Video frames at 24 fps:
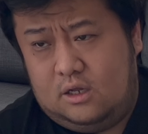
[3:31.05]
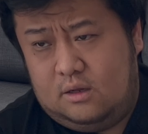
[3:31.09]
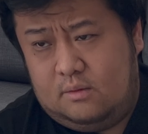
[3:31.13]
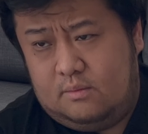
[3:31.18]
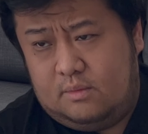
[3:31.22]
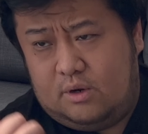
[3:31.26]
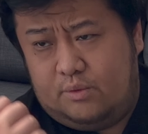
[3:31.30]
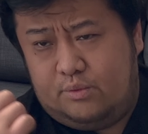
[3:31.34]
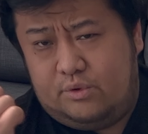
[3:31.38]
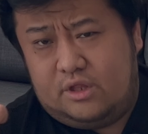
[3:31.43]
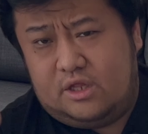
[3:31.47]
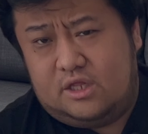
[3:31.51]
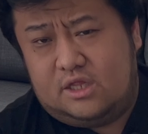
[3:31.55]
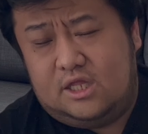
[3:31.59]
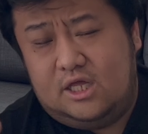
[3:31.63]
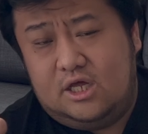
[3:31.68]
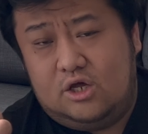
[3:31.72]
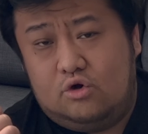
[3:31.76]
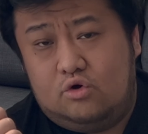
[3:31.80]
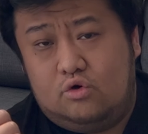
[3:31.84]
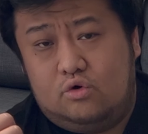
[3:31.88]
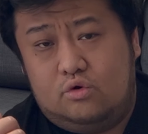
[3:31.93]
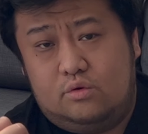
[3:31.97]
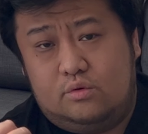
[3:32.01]
But with the
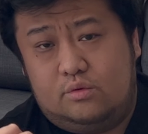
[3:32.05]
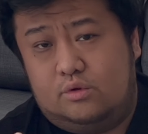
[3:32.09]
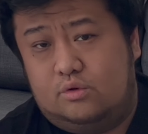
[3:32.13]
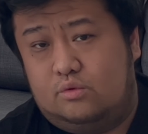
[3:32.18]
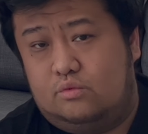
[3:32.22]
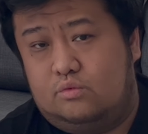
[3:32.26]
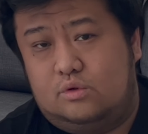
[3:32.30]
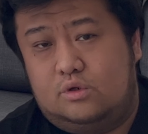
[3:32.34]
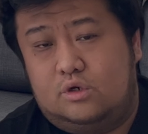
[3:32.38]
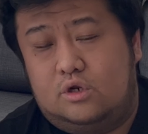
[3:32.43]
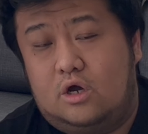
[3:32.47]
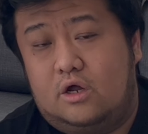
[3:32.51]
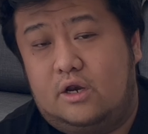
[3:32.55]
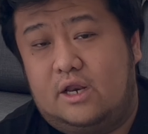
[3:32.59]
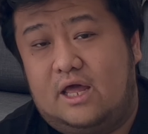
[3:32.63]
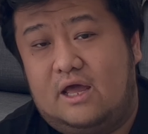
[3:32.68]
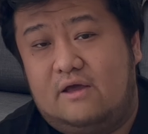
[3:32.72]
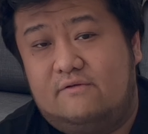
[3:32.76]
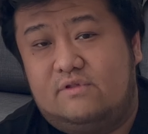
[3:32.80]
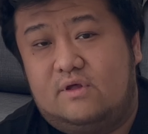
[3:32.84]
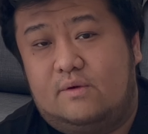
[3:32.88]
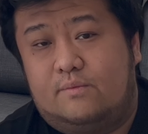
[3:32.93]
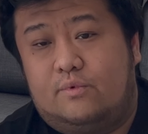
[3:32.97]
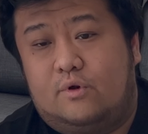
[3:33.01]
Tineco, you would not
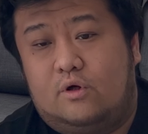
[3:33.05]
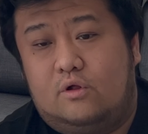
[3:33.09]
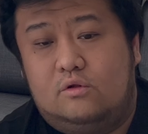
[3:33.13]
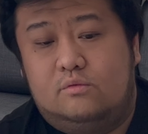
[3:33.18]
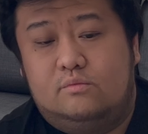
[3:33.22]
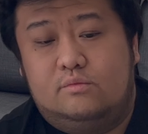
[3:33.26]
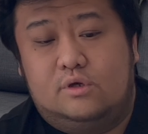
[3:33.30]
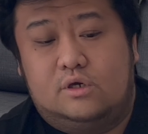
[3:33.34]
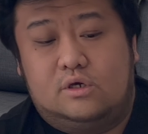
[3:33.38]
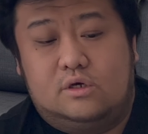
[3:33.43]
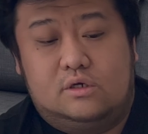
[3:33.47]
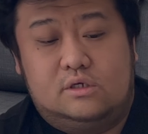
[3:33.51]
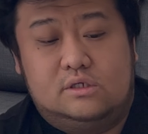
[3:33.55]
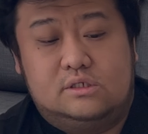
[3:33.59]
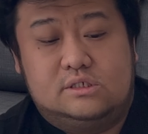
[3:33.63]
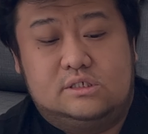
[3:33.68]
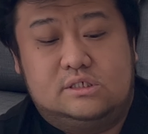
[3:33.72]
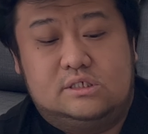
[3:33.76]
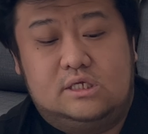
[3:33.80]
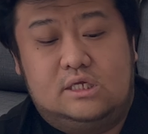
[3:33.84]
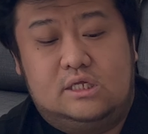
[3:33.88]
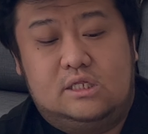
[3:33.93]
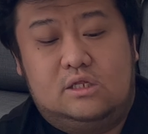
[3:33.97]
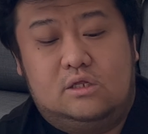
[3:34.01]
have that problem because